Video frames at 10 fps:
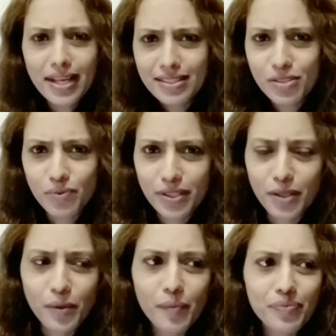why this
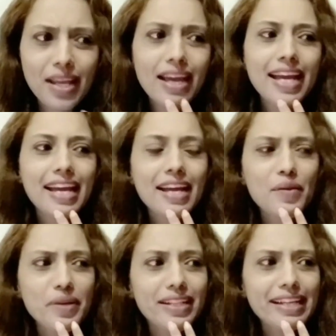video?
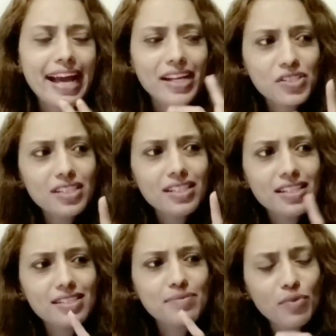Well,
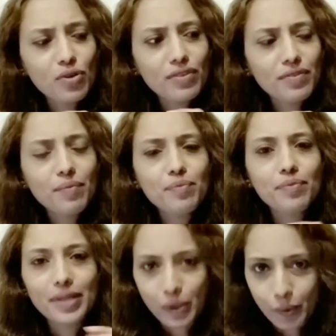actually it's more of a
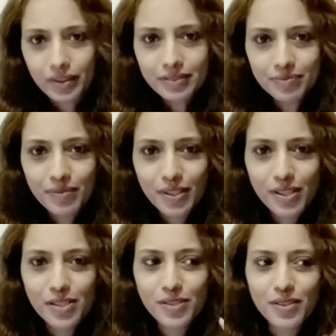prequel
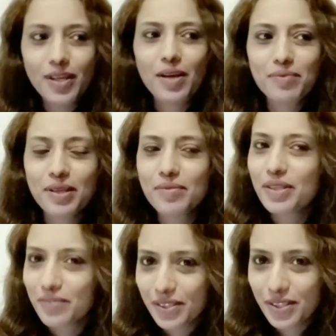to the
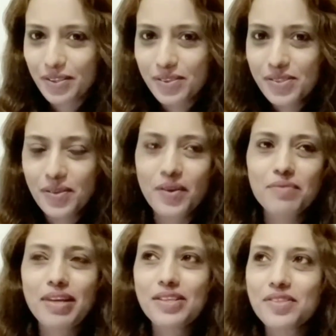upcoming videos
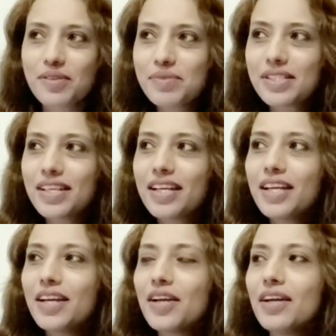on my trips
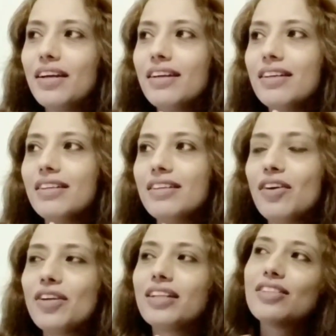
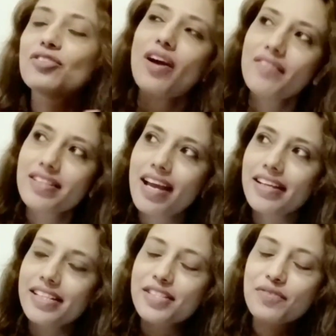or other travel
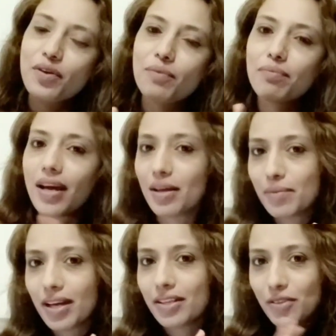diaries for
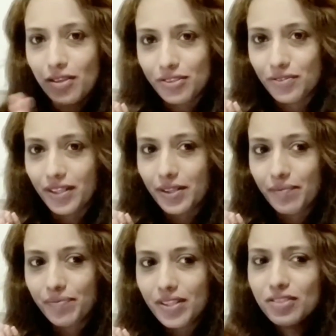Panama and Costa
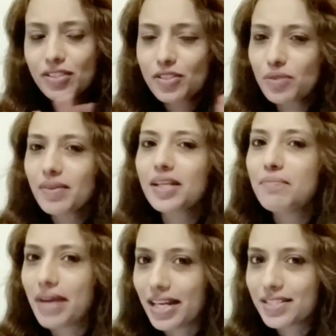Rica. So just to
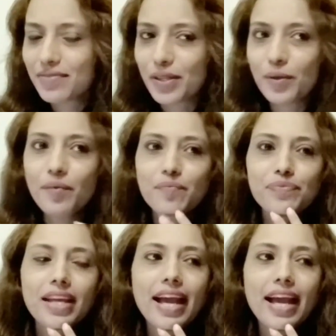make a base for you,